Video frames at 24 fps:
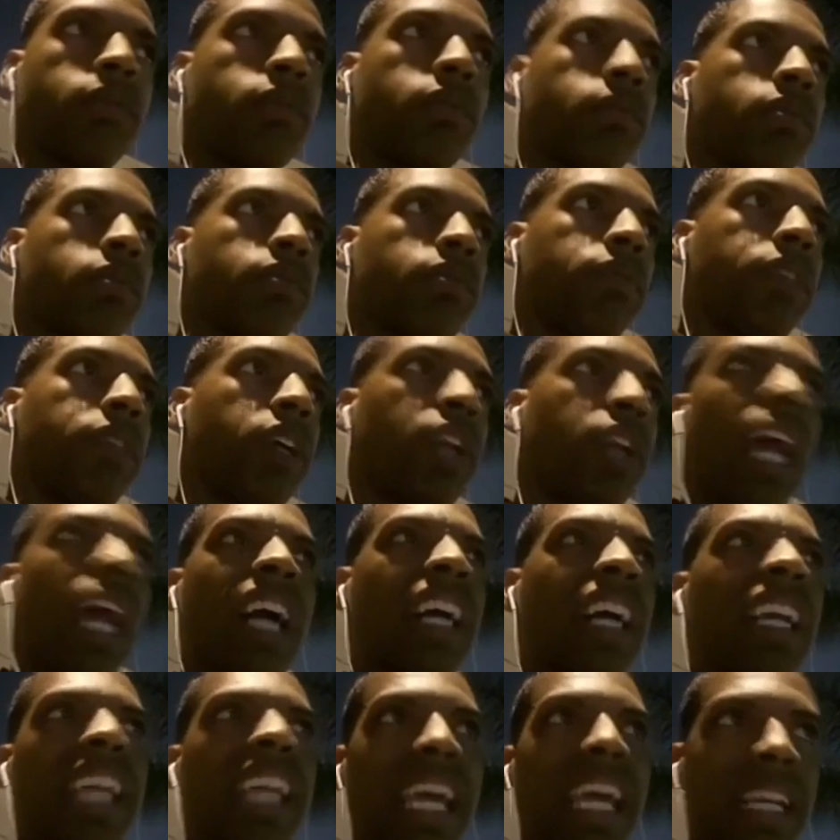They're not
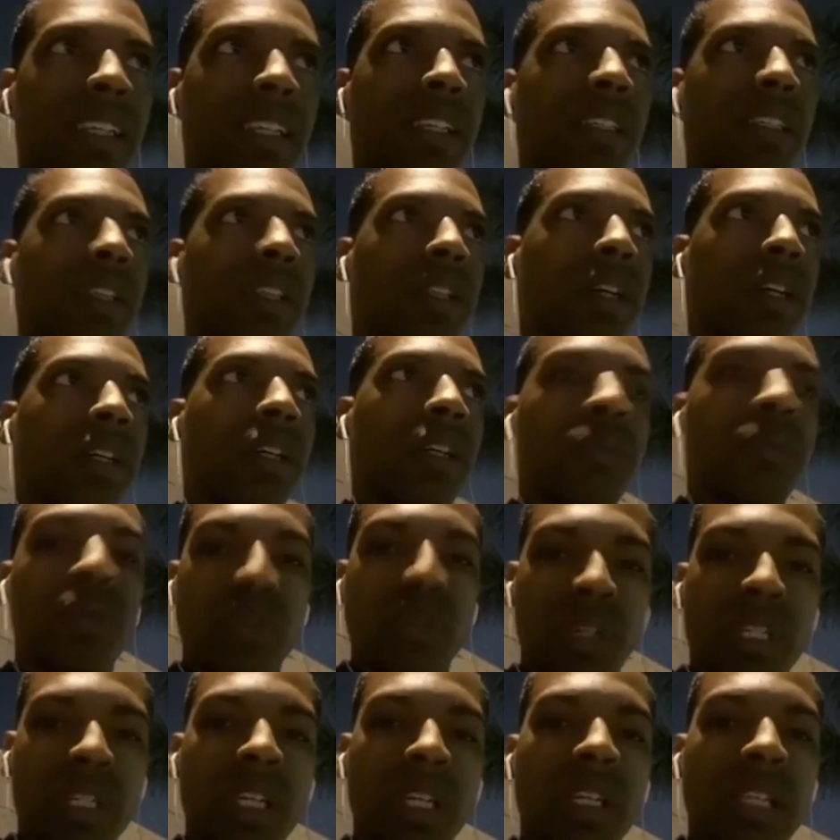connected to their
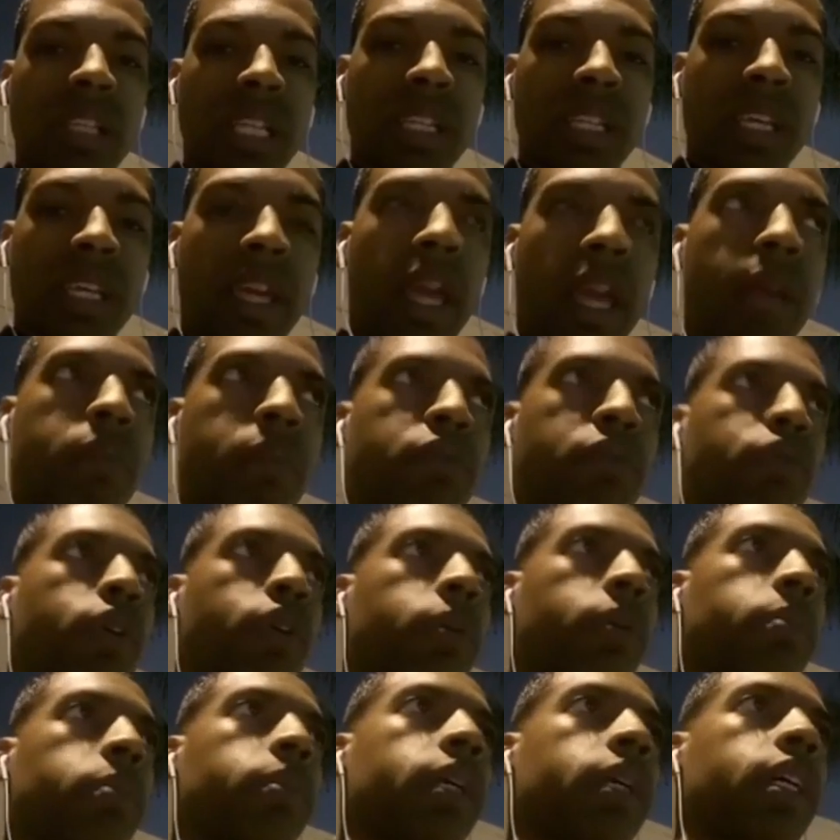community that they came from.
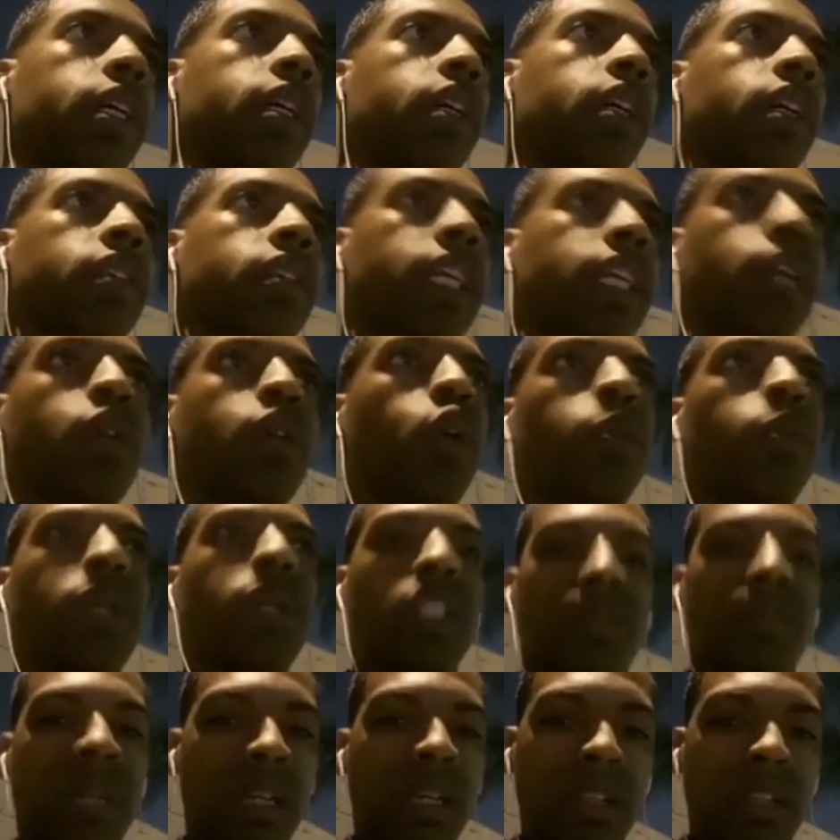They don't know much
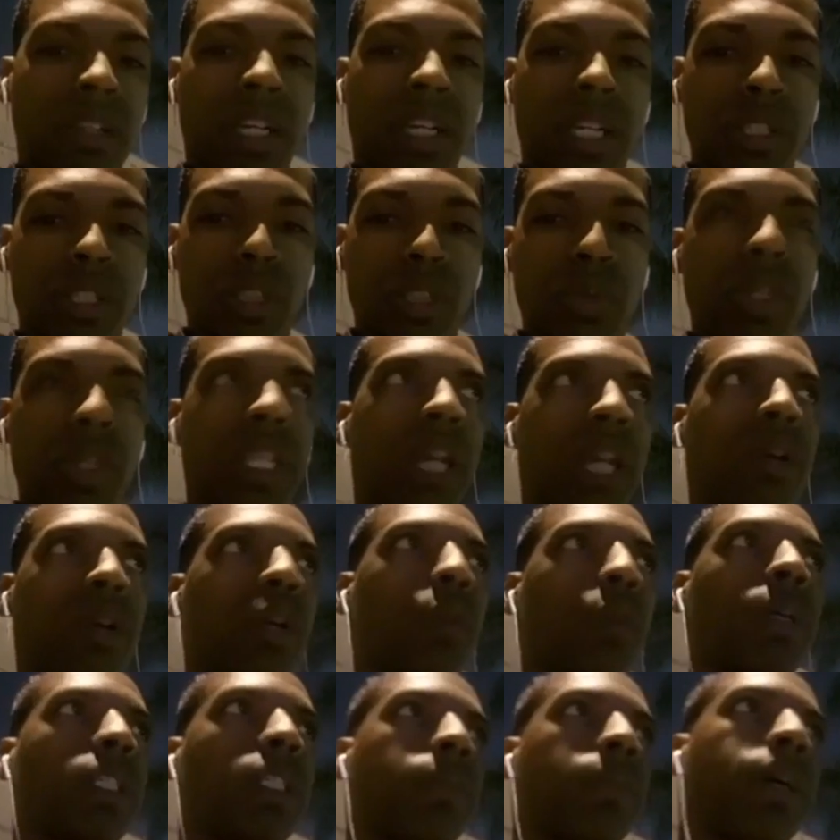about their history. They don't know
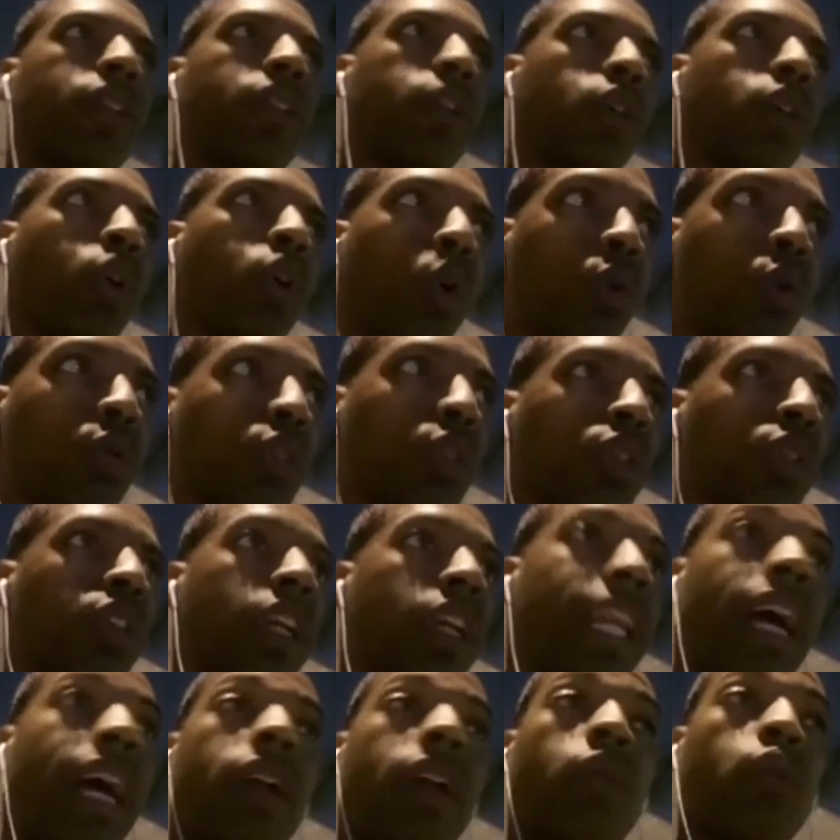much about their culture. They're
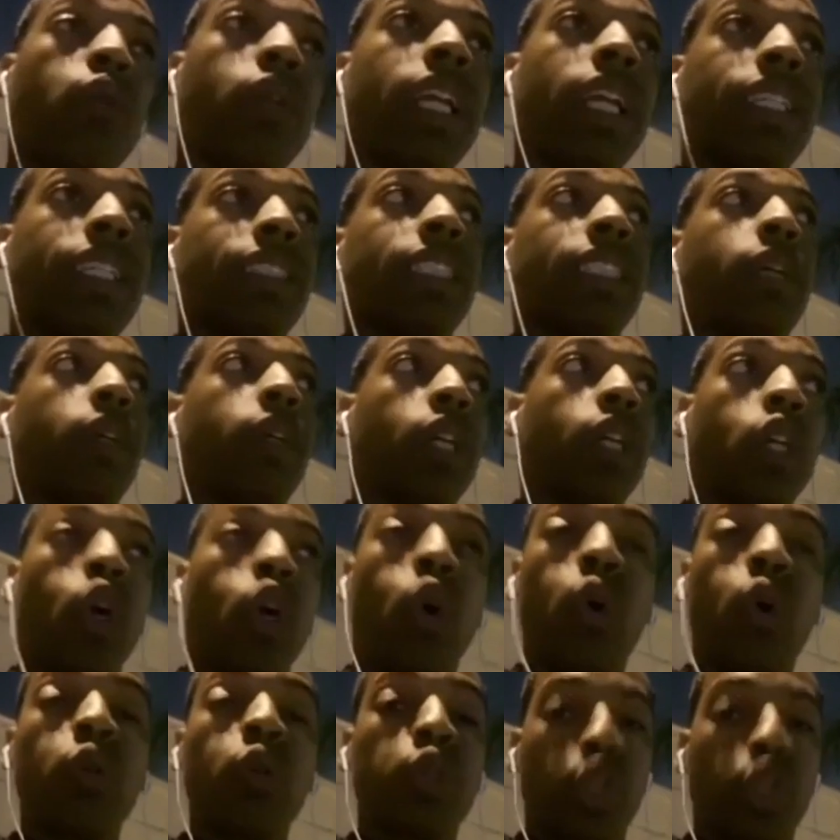not necessarily
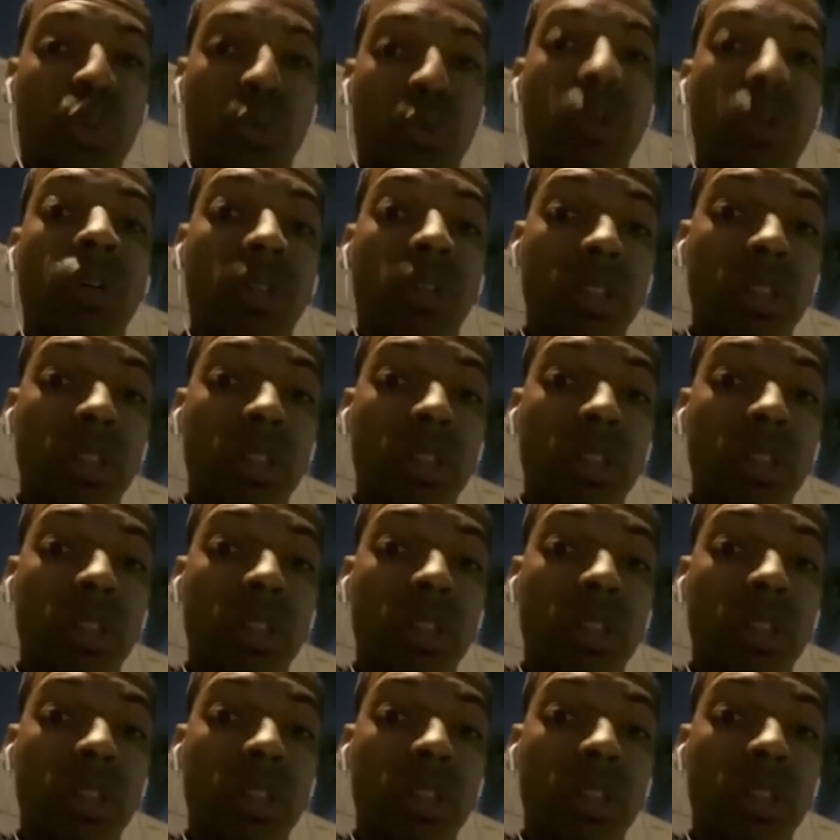cultural.